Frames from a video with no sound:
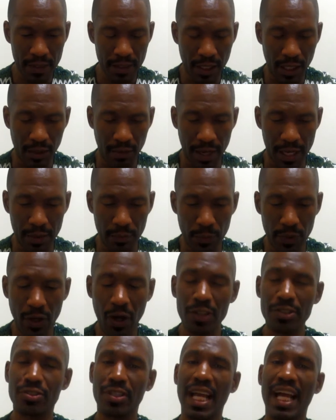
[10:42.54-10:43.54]
All right, we
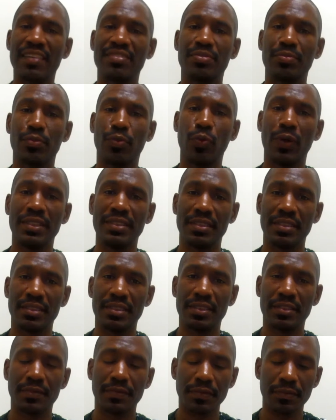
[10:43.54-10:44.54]
also have some
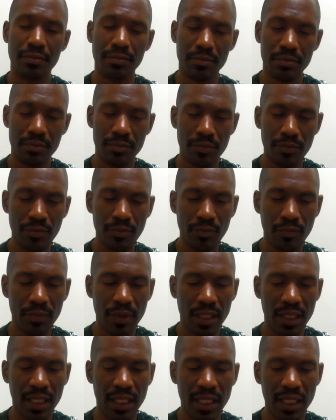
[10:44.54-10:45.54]
quizzes.
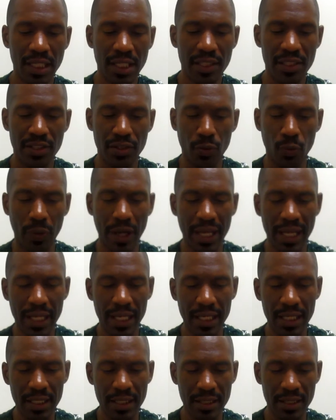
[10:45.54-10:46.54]
The
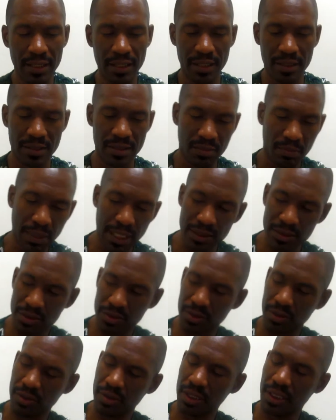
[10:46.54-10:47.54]
way the
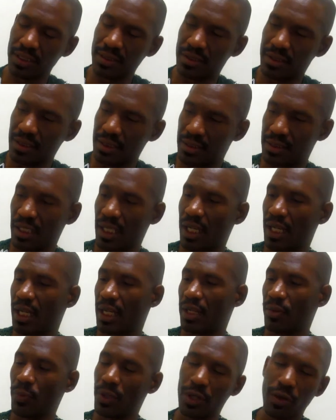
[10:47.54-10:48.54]
semester is
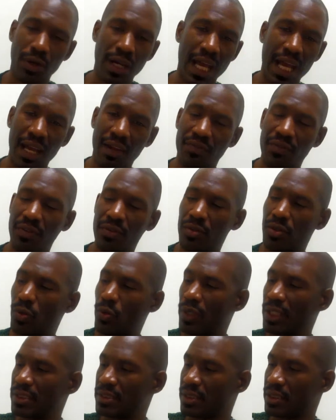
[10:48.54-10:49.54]
designed, we don't have a
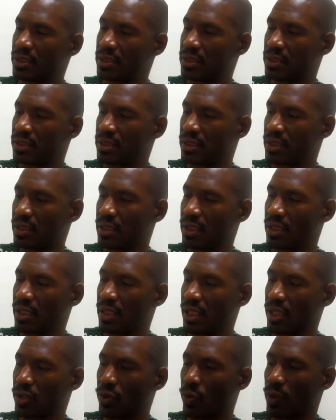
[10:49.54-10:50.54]
quiz
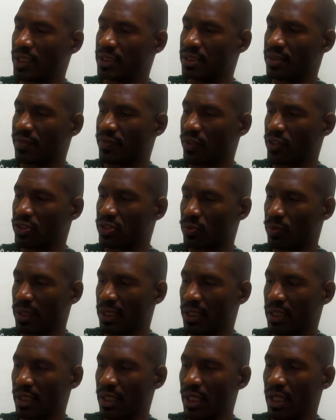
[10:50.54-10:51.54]
the first
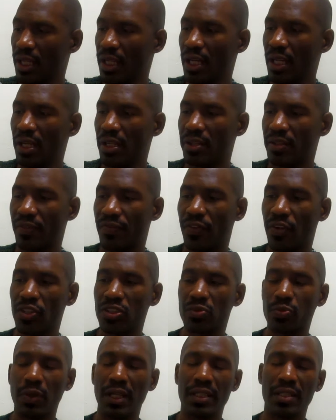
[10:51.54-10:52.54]
week. The
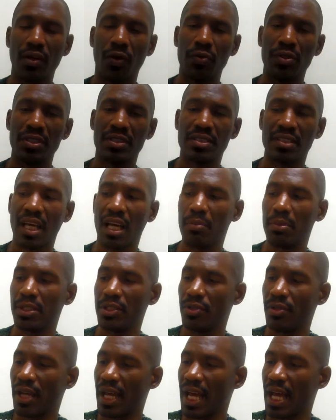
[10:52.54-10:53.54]
first week, the only assignment
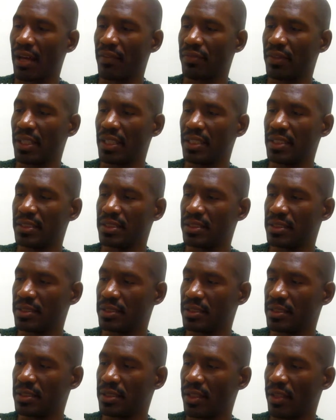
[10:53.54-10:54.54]
you have is
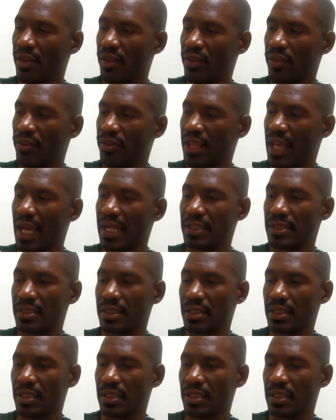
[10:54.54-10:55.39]
that